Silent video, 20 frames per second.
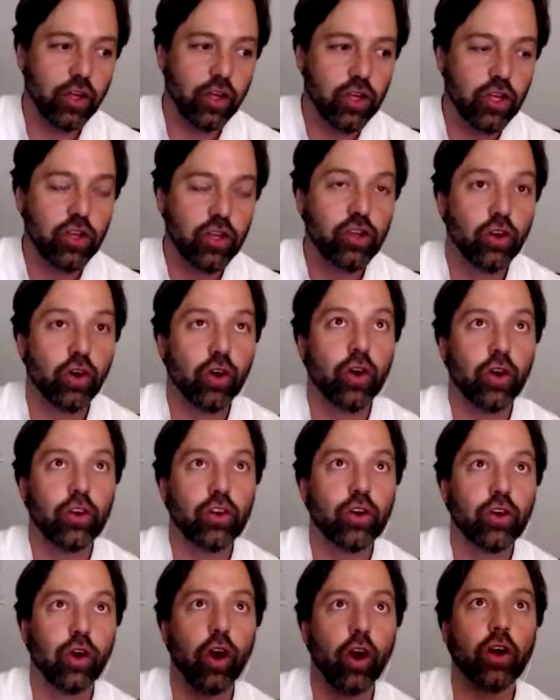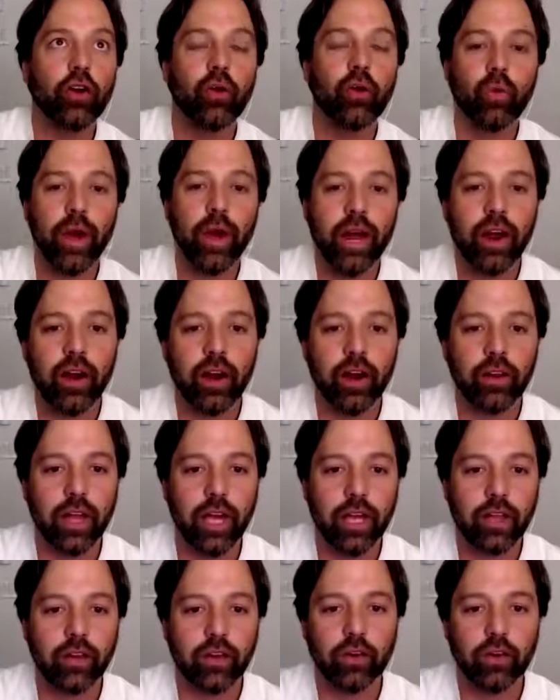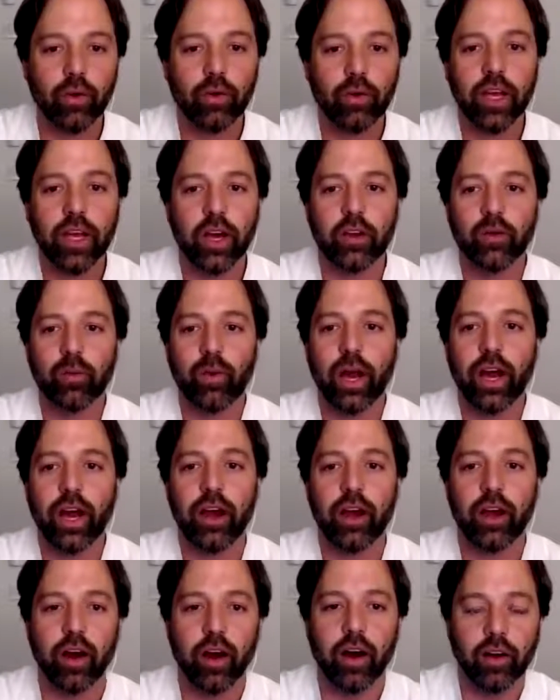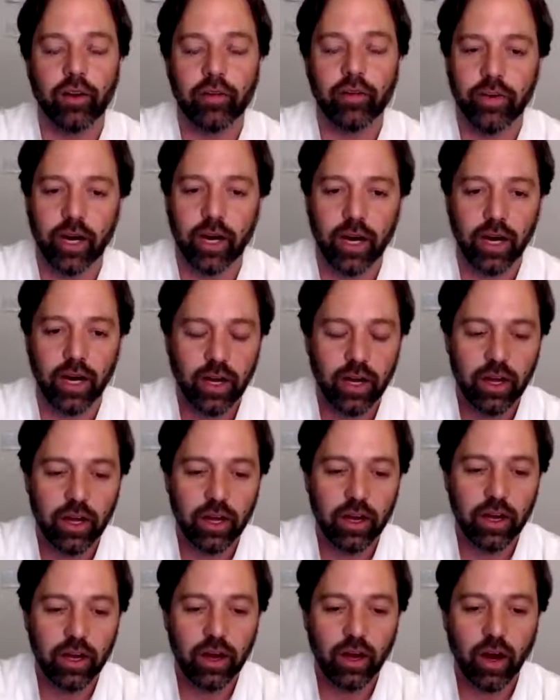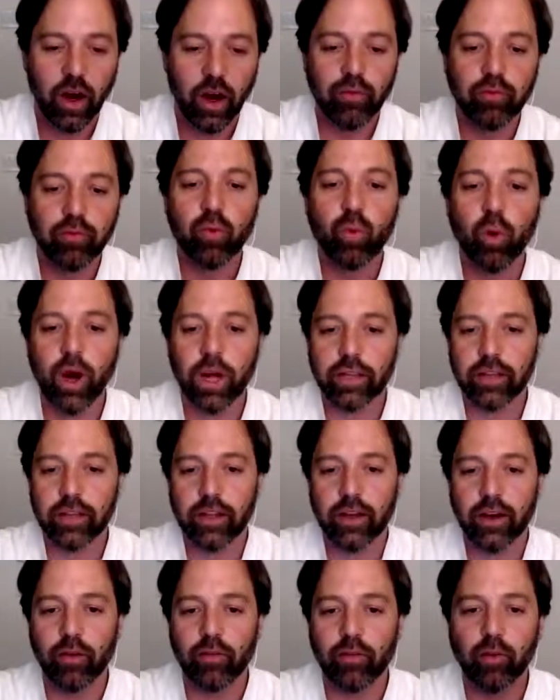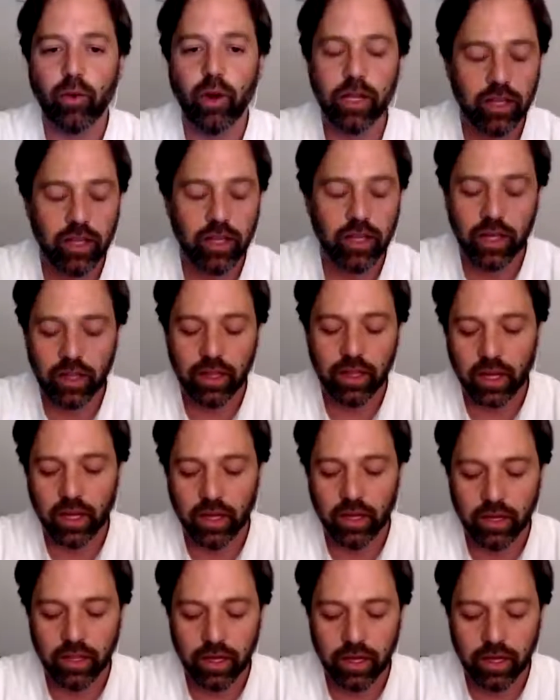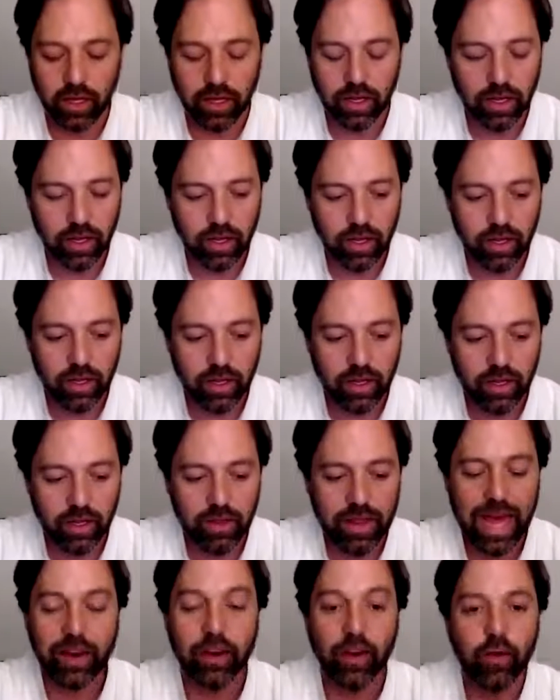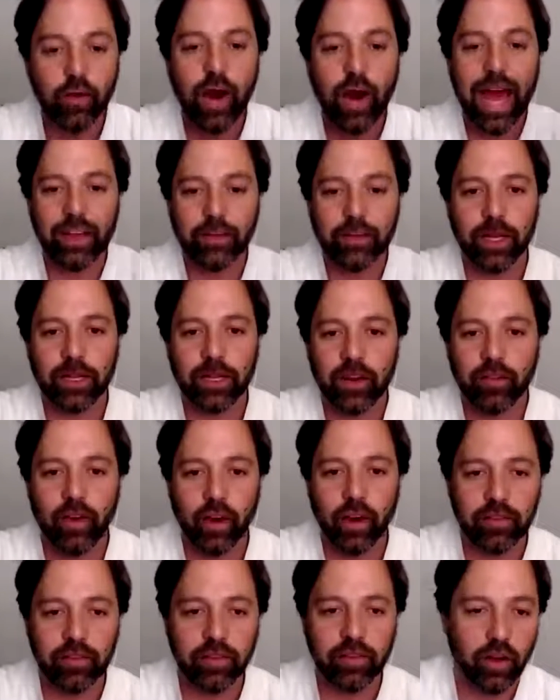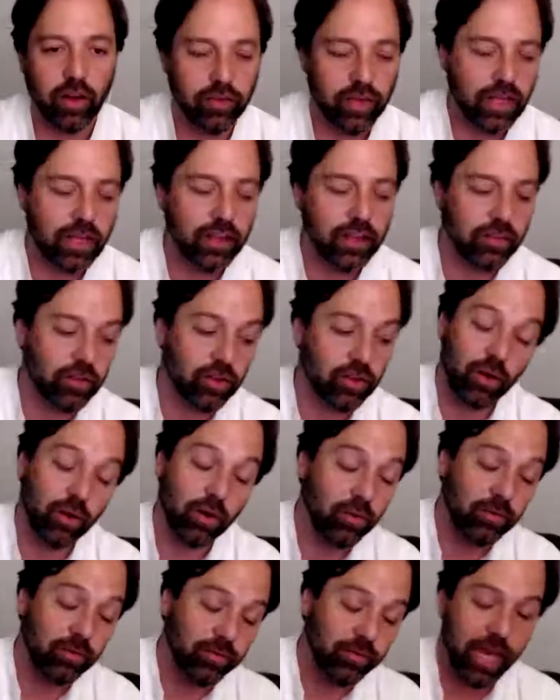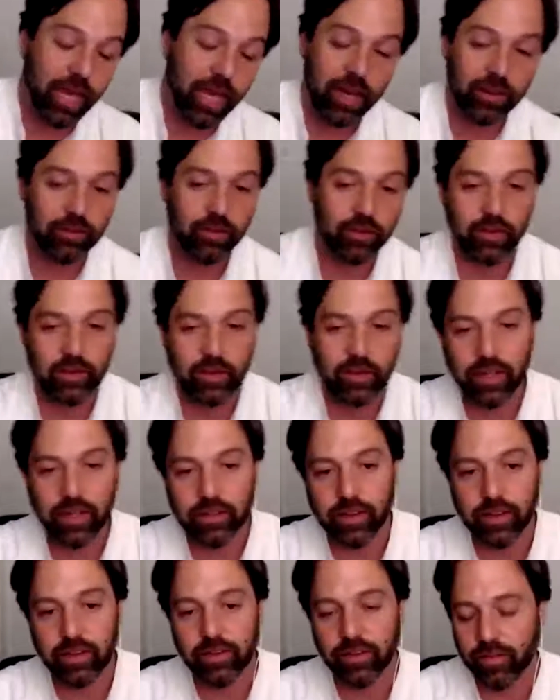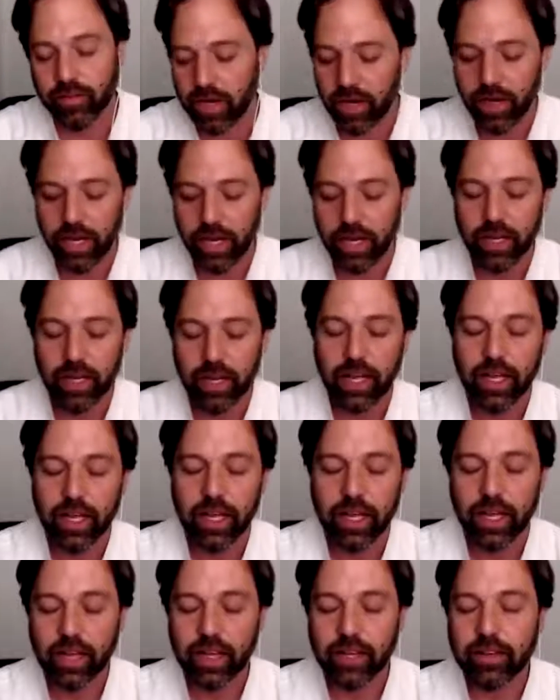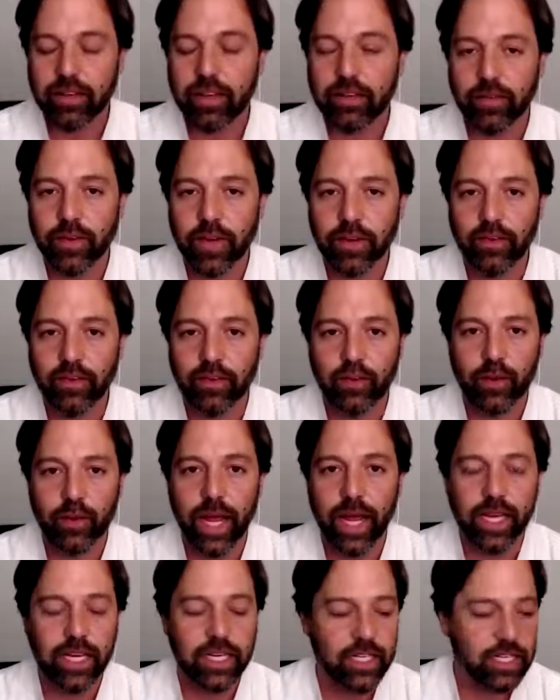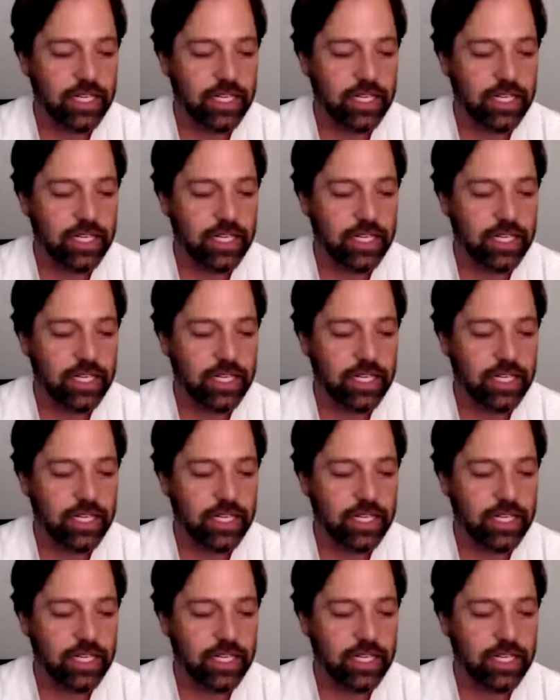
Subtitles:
you're unaware, like, you're totally unaware of what the that other aspect of ourselves is. So yeah, so it's a very strange.